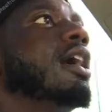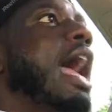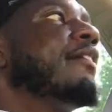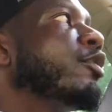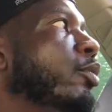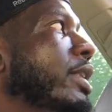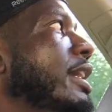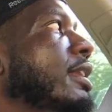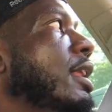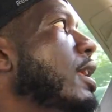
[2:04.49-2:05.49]
I haven't
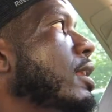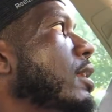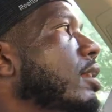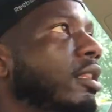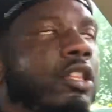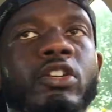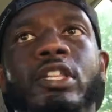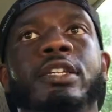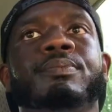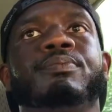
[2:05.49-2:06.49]
ran
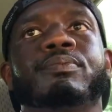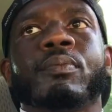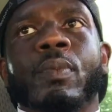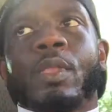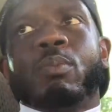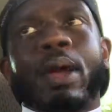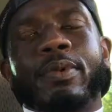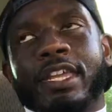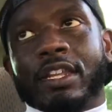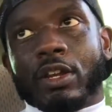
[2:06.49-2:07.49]
literally
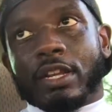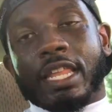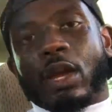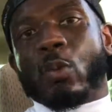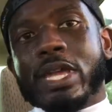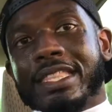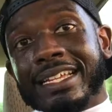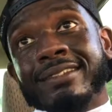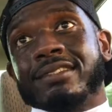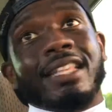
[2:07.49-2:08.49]
probably like a week.
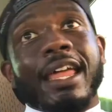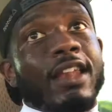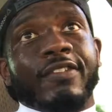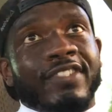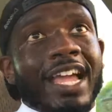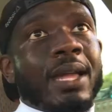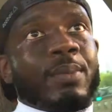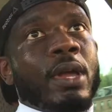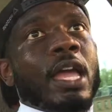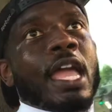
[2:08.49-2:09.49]
That's not enough time.
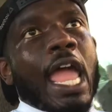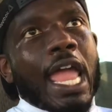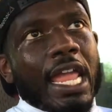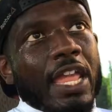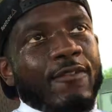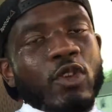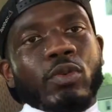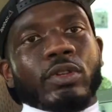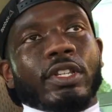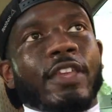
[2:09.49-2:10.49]
If
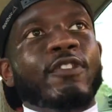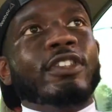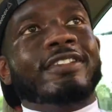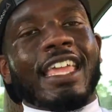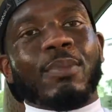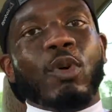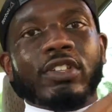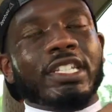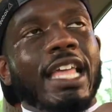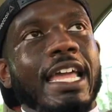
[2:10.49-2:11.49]
you take more
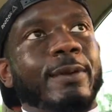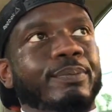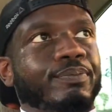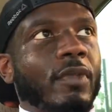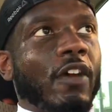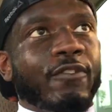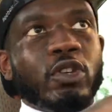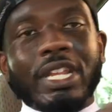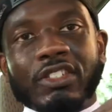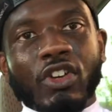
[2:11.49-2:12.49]
than like a
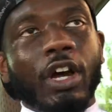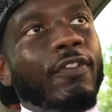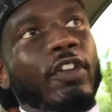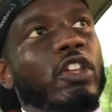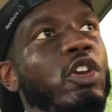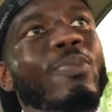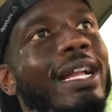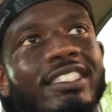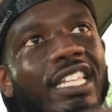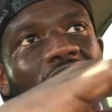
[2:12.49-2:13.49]
few days off, you're
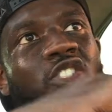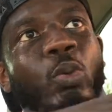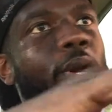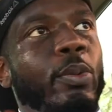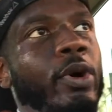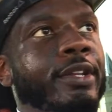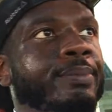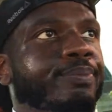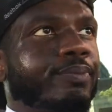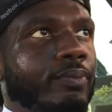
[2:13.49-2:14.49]
back to like square one.
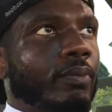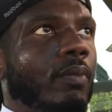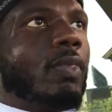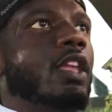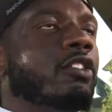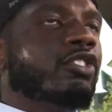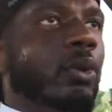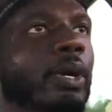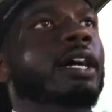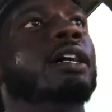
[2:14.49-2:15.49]

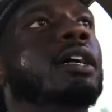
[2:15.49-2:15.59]
So I